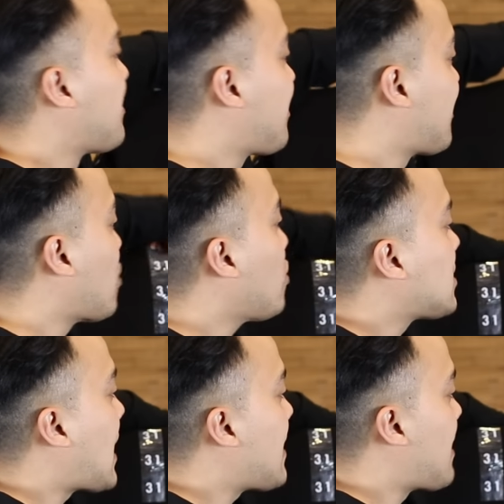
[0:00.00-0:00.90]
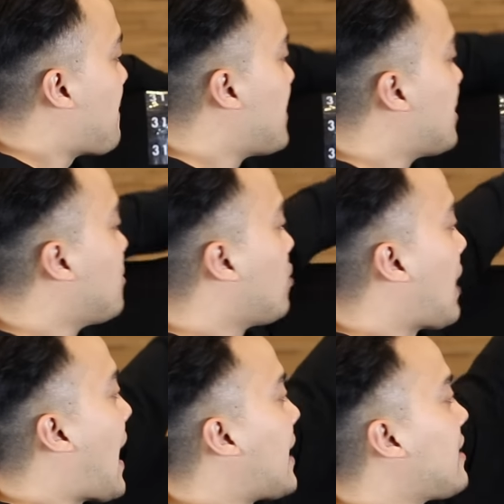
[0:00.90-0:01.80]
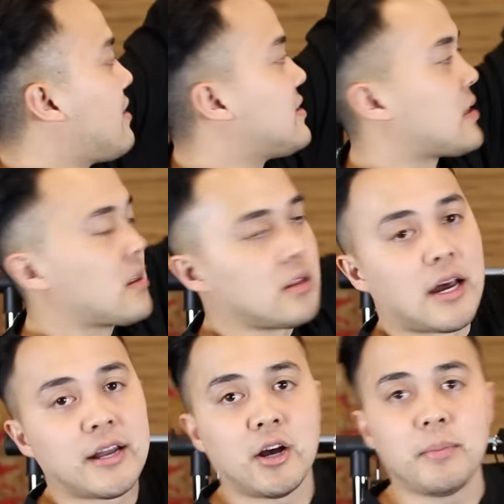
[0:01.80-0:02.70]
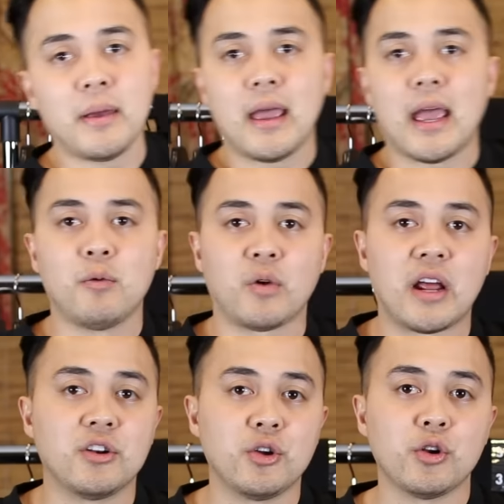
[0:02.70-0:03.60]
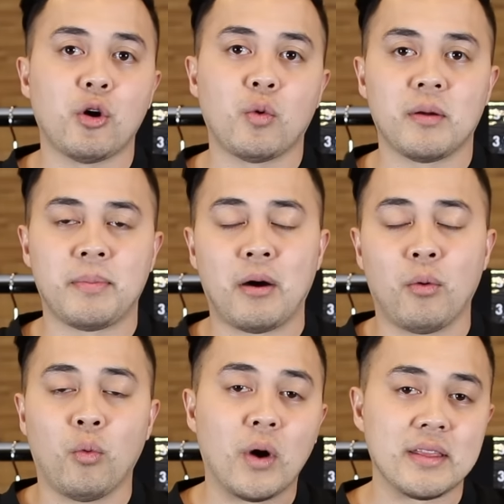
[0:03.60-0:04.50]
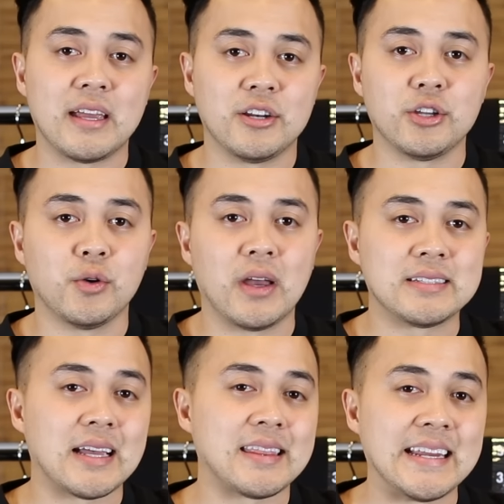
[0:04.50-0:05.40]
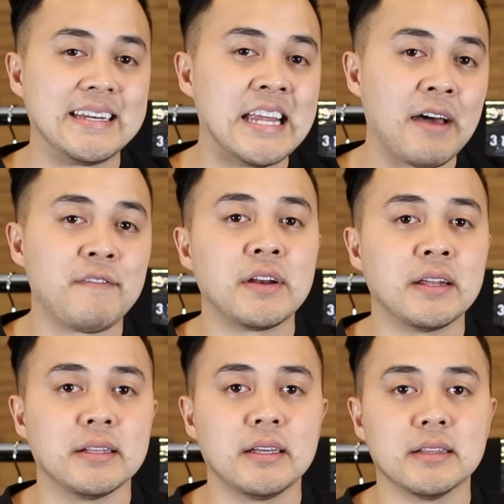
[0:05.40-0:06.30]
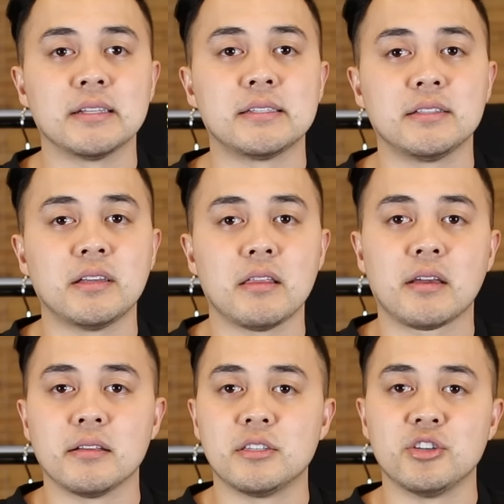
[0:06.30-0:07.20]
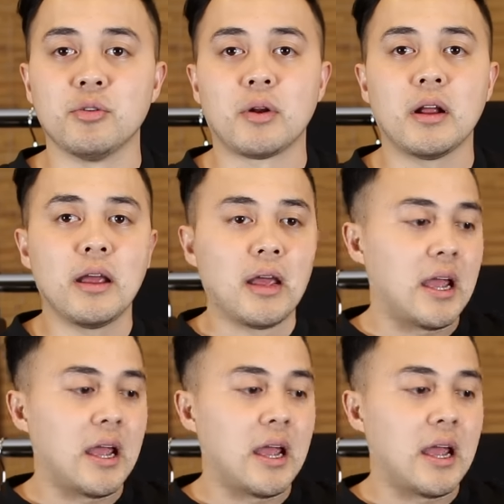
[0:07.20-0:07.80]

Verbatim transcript: I'm so glad that MNML added this to the lineup. And what I do know what about what they do is that they definitely listen to the consumer.